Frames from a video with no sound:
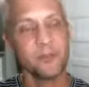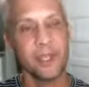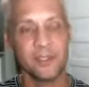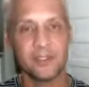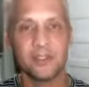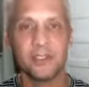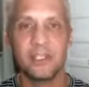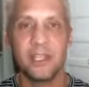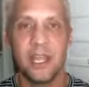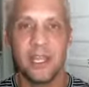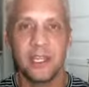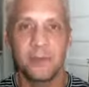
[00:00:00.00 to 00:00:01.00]
and see
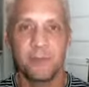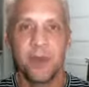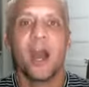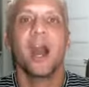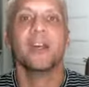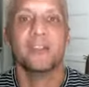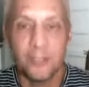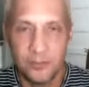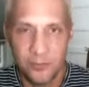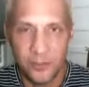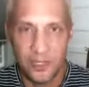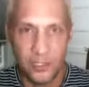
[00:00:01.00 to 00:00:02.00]
a positive
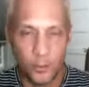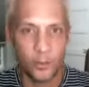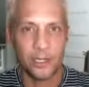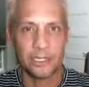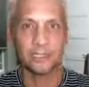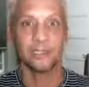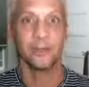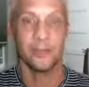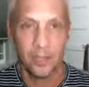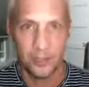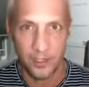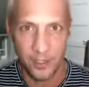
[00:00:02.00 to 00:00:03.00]
thing or a
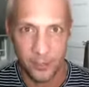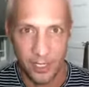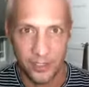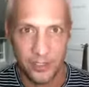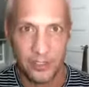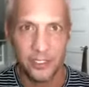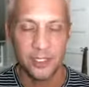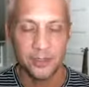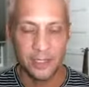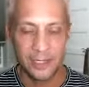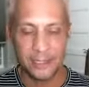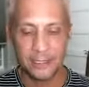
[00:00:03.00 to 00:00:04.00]
loving thing about it,
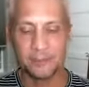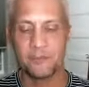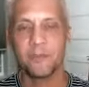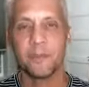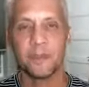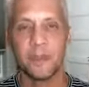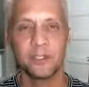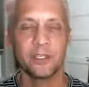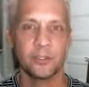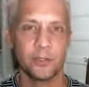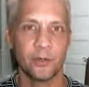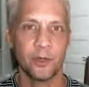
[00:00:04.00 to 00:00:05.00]
then you're going to
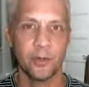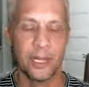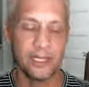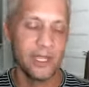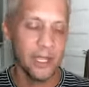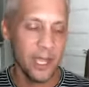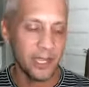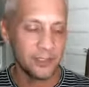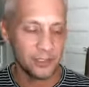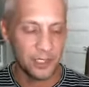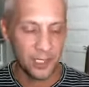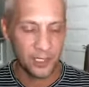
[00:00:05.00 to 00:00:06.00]
know, all right.
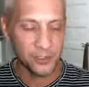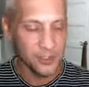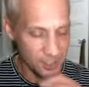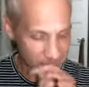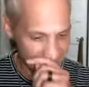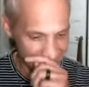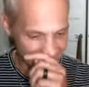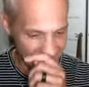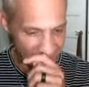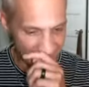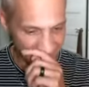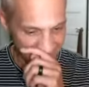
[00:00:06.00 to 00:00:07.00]
I use this,
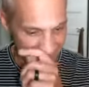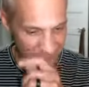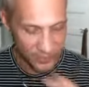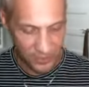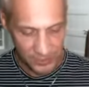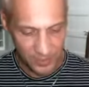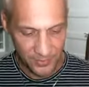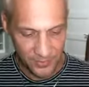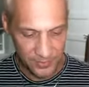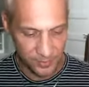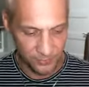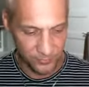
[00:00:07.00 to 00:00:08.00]
I've talked about
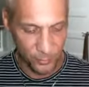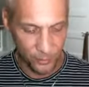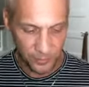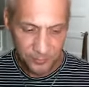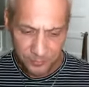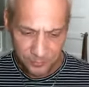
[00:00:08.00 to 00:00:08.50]
this before.